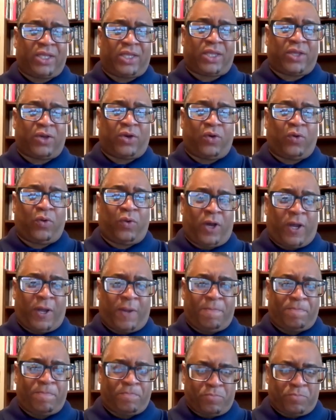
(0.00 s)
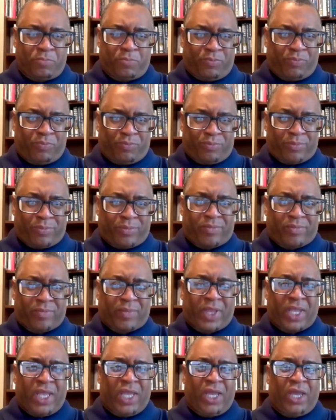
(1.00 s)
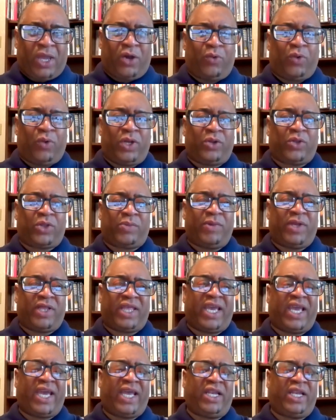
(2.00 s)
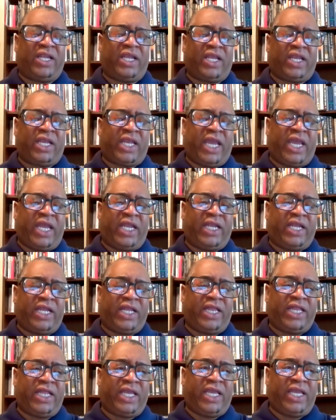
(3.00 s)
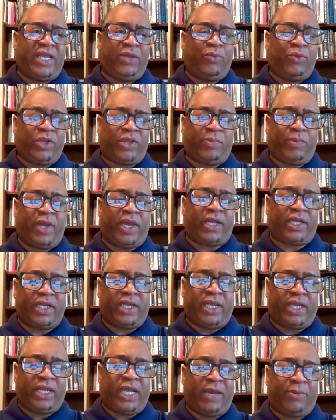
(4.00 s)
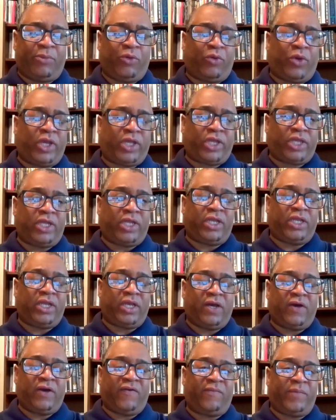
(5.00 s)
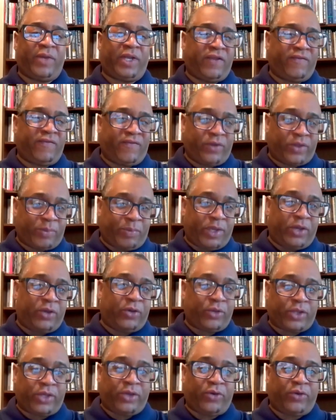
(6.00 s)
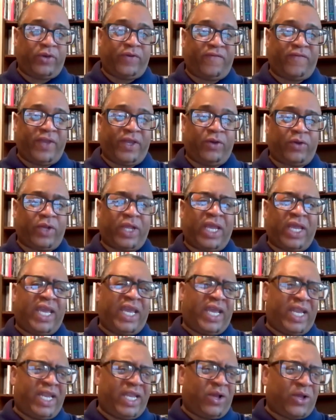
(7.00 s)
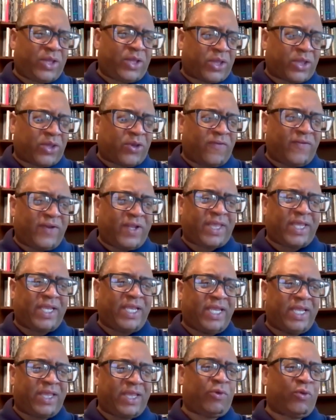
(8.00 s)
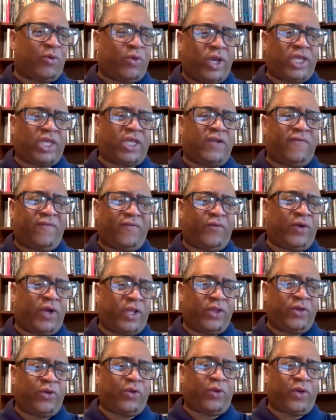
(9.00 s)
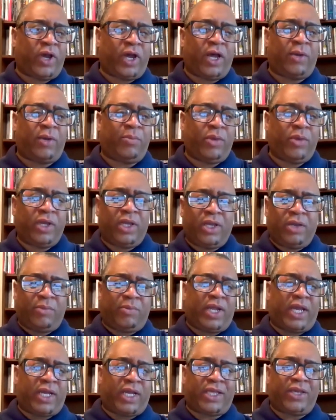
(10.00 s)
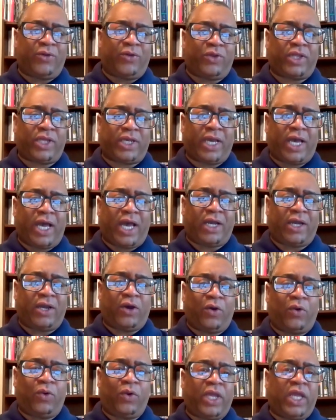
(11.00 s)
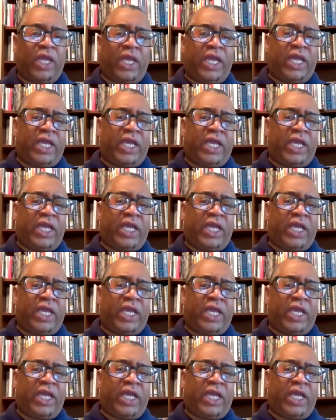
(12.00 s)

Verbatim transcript: So um, uh, Wendell Smith had gained the respect and admiration of many of his peers here in the field, and he also served as an inspiration for other uh, blacks here in Chicago.